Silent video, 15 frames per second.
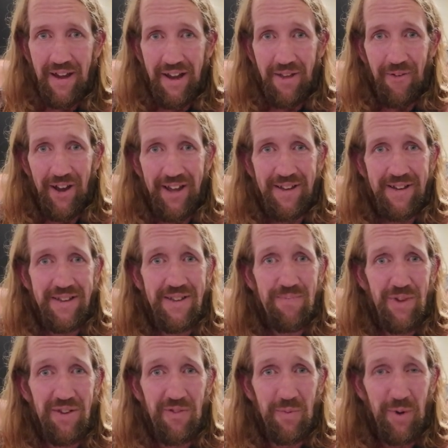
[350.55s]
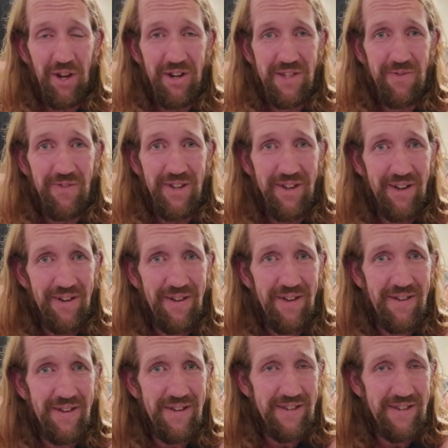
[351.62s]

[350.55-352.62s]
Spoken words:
Anyway, bit of a bonus video.